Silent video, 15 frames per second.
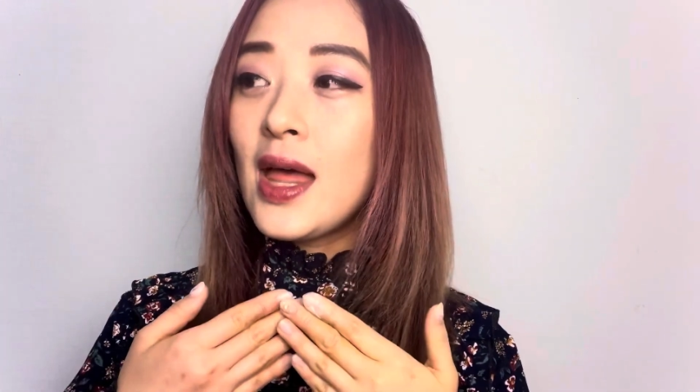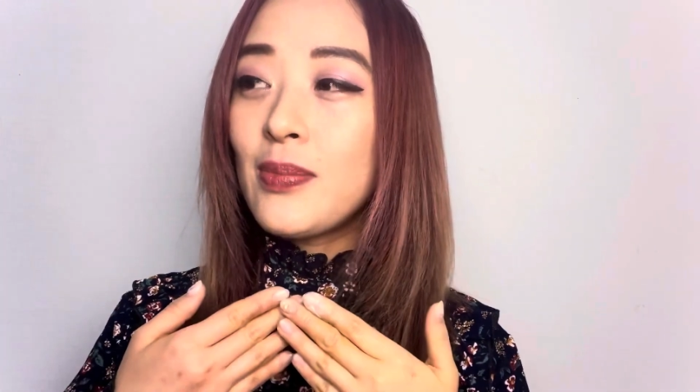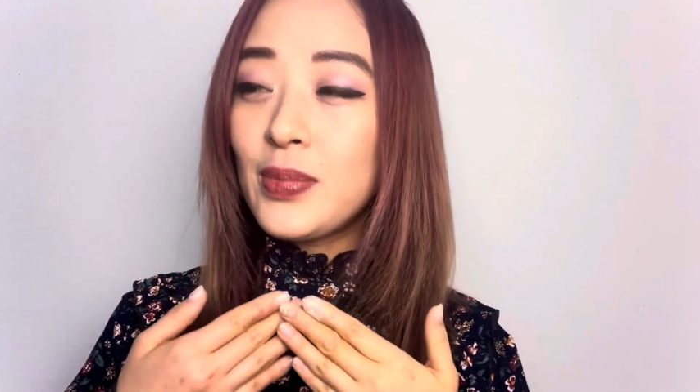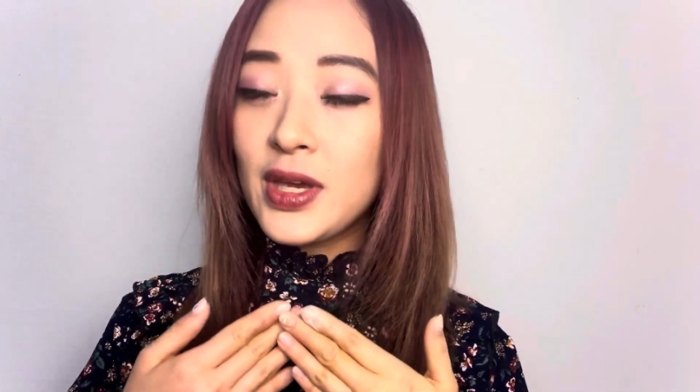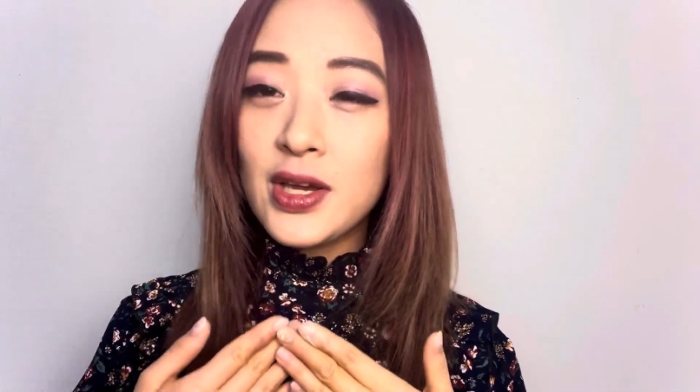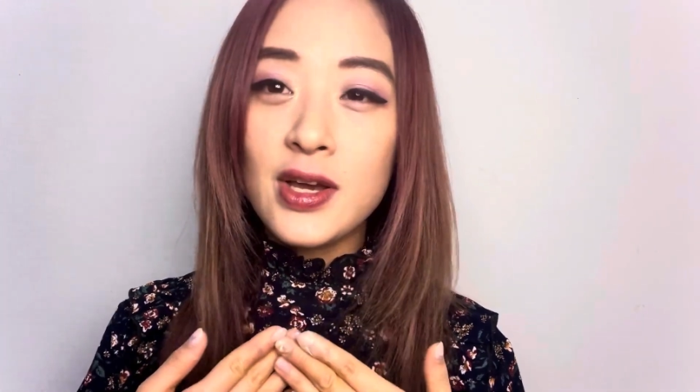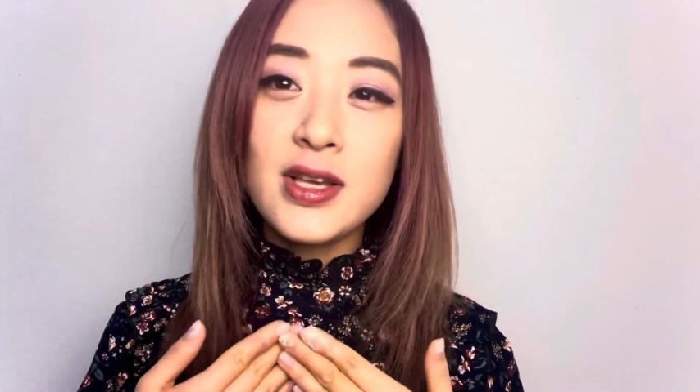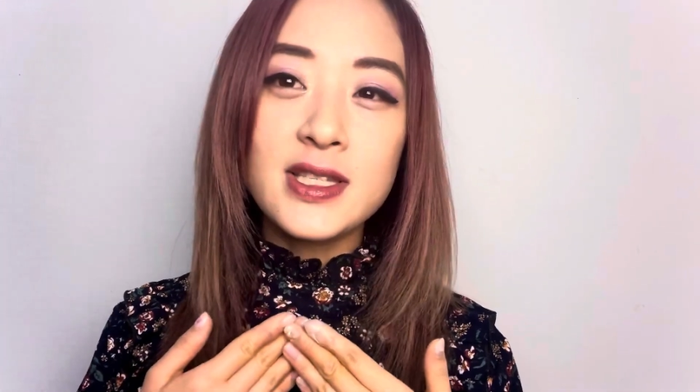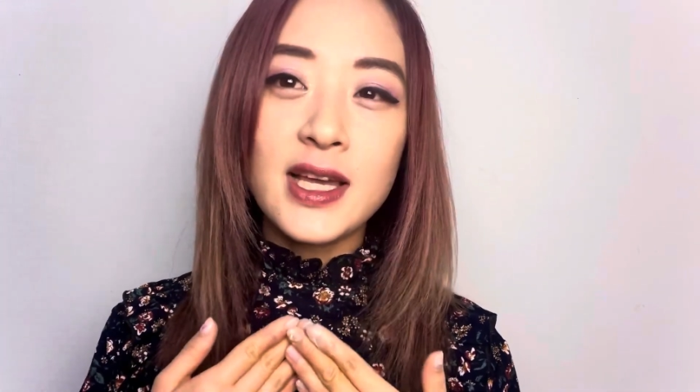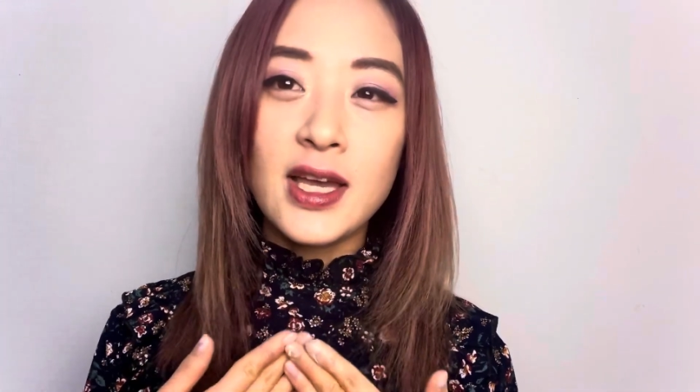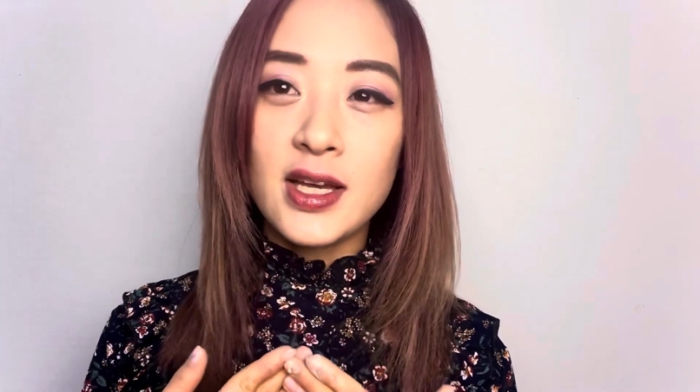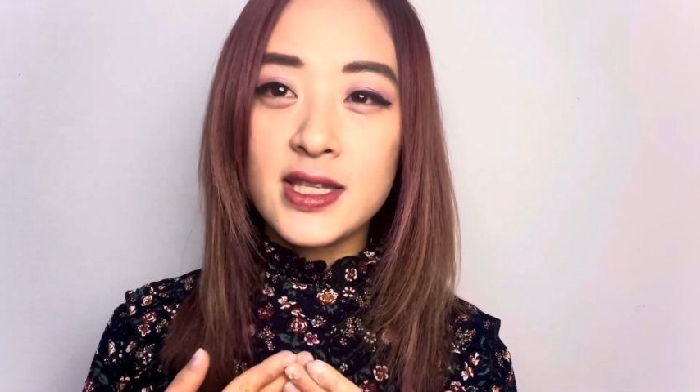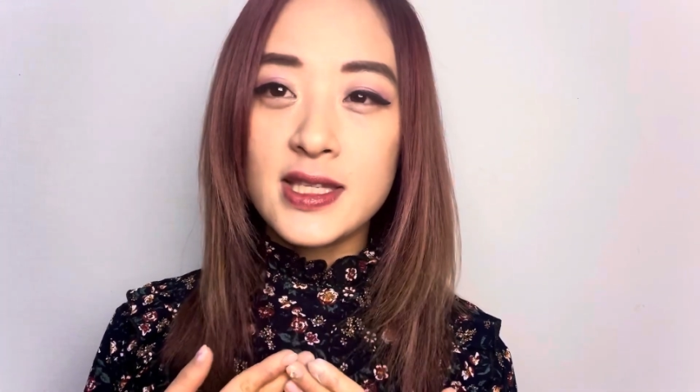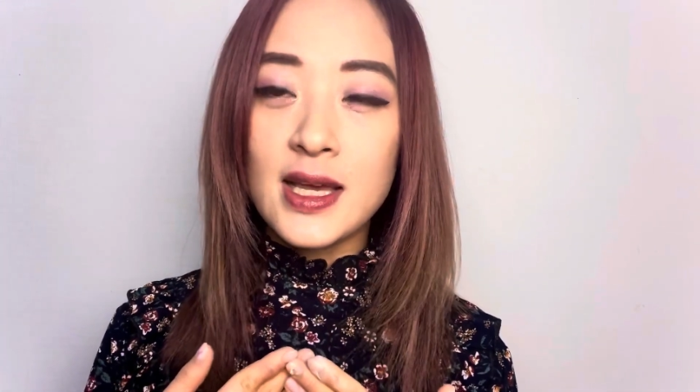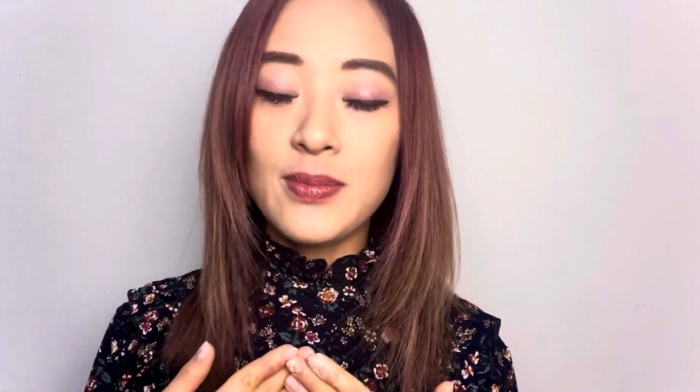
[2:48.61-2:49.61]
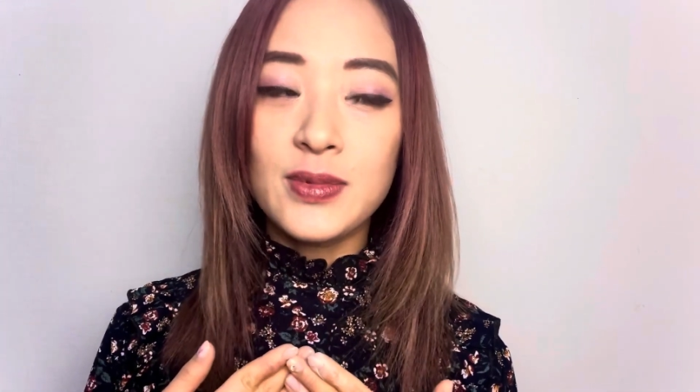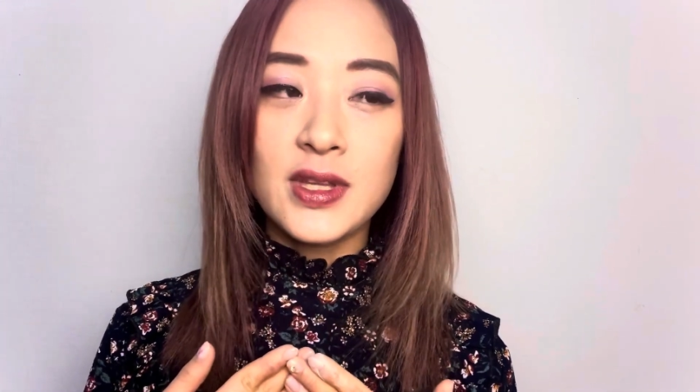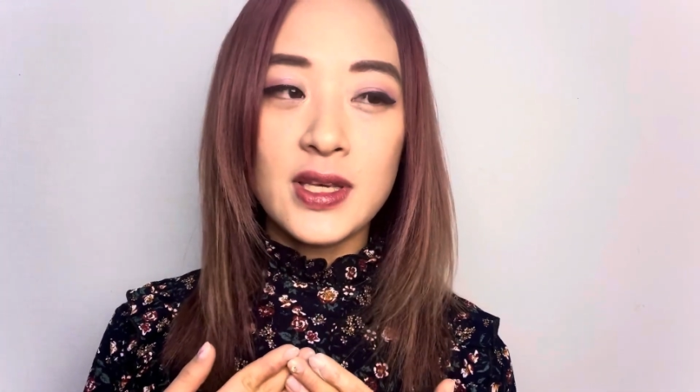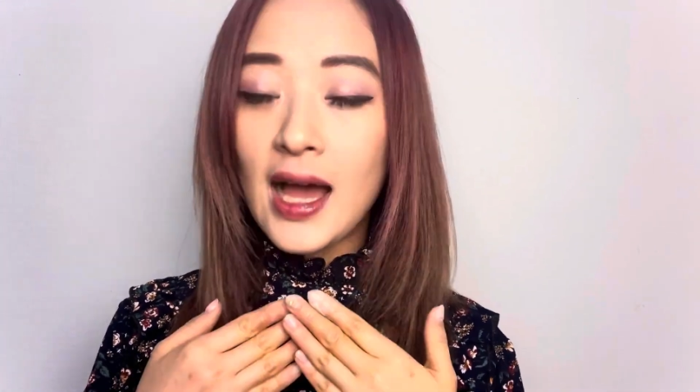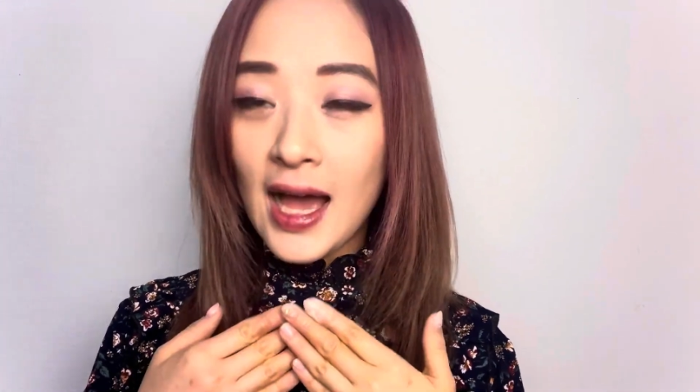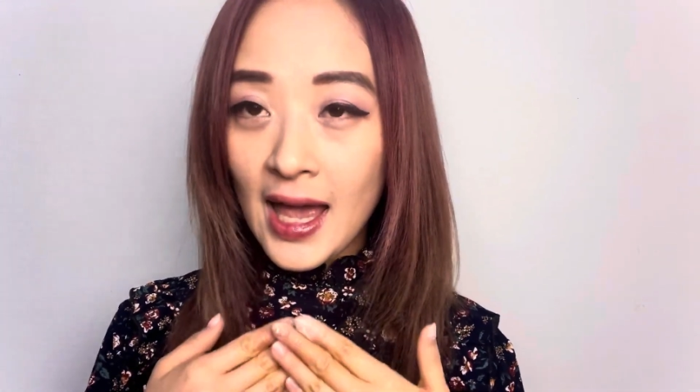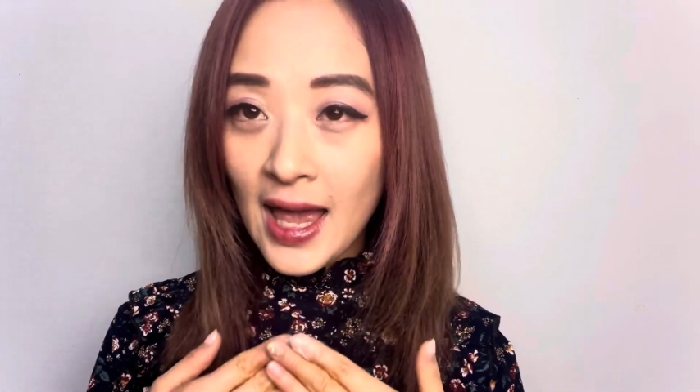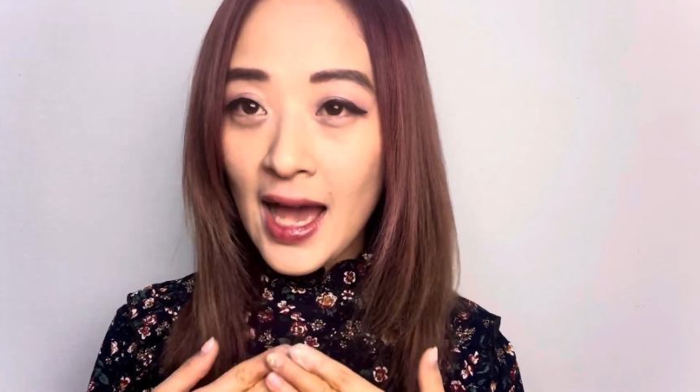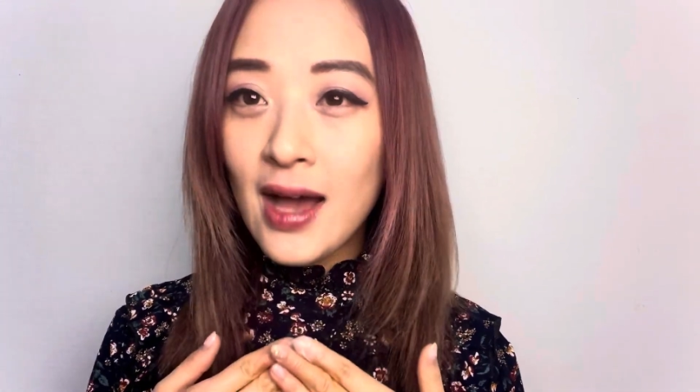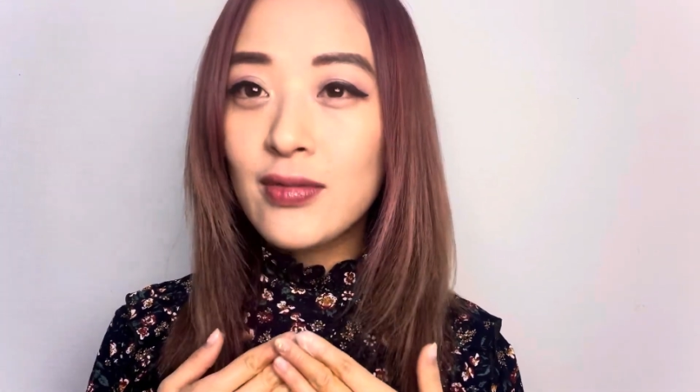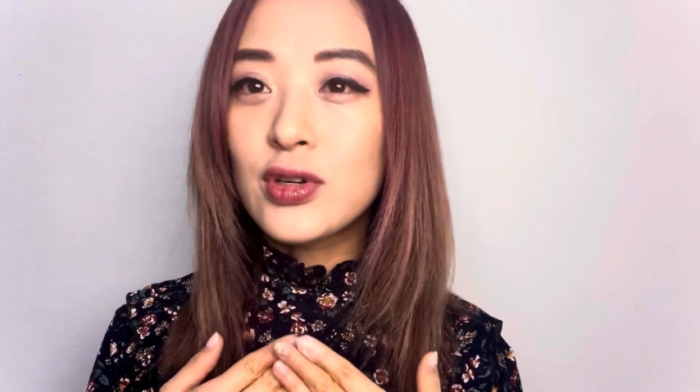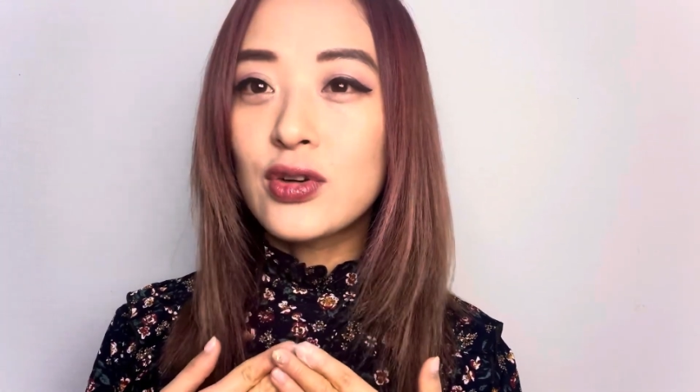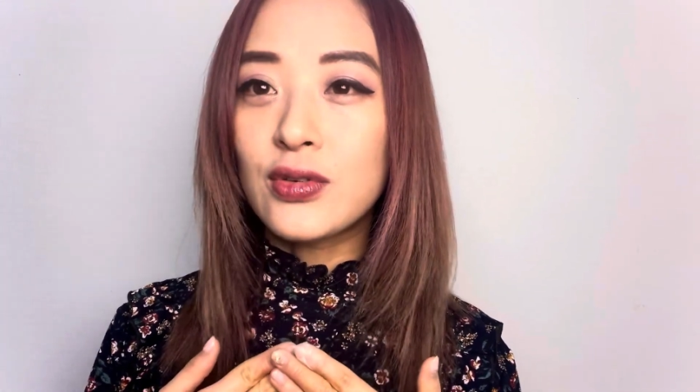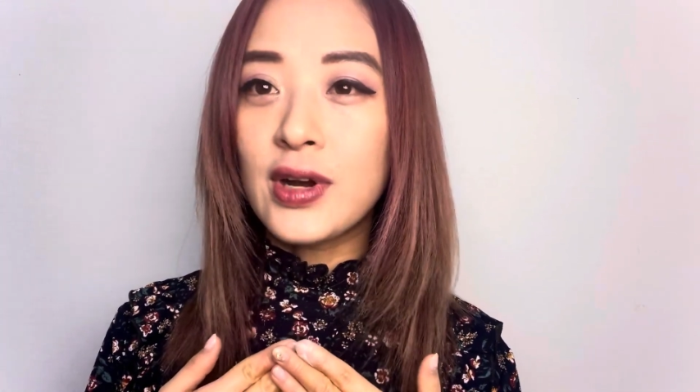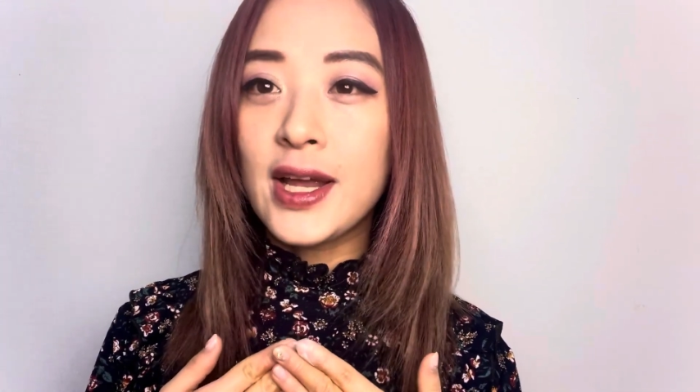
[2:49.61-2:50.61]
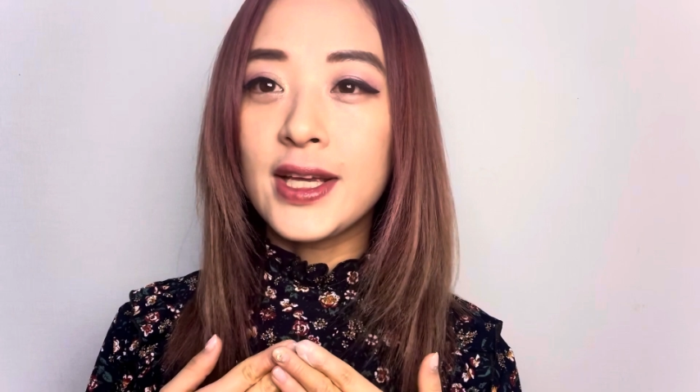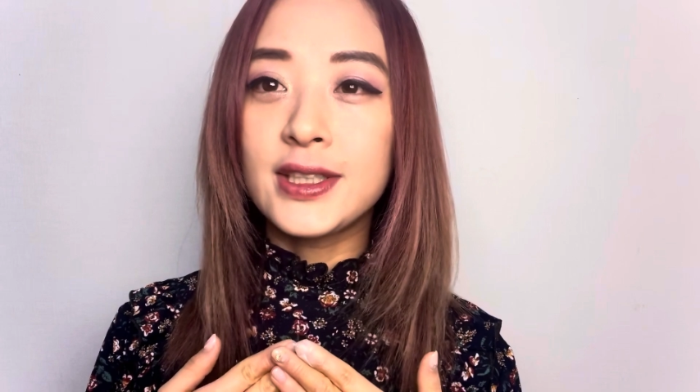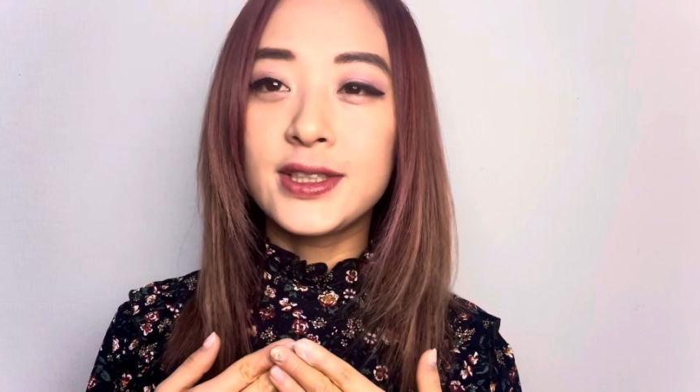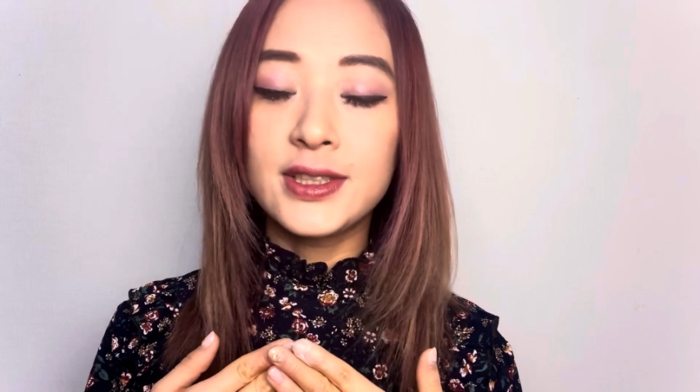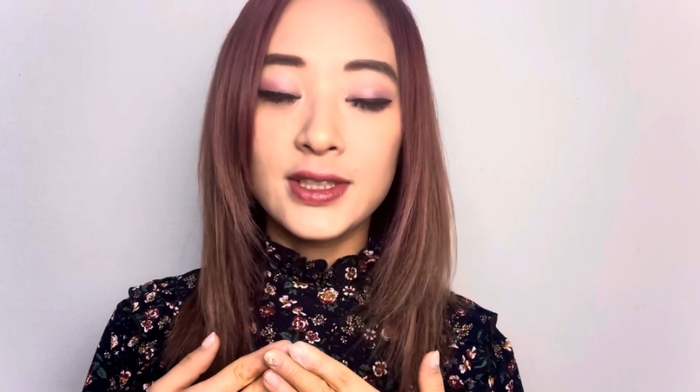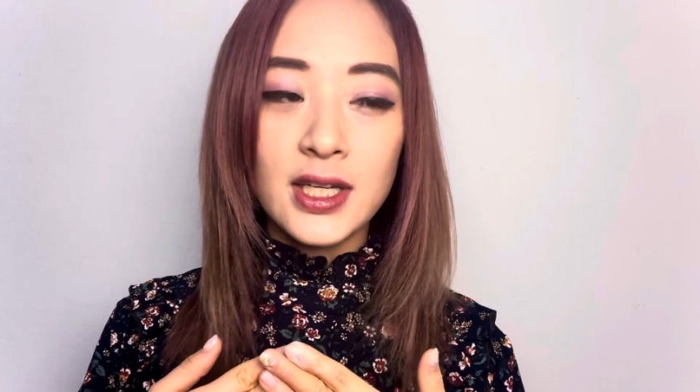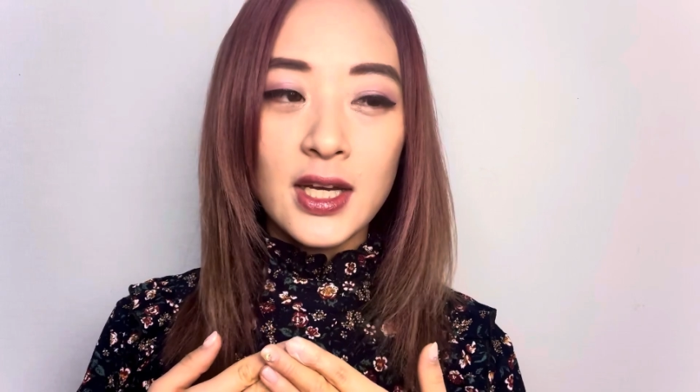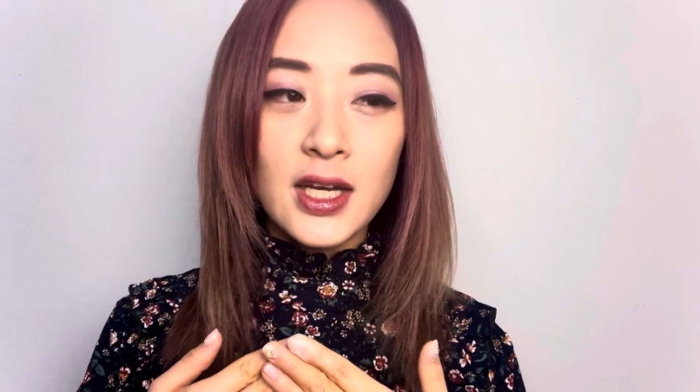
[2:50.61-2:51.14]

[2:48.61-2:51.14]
And because I accept it, I have grace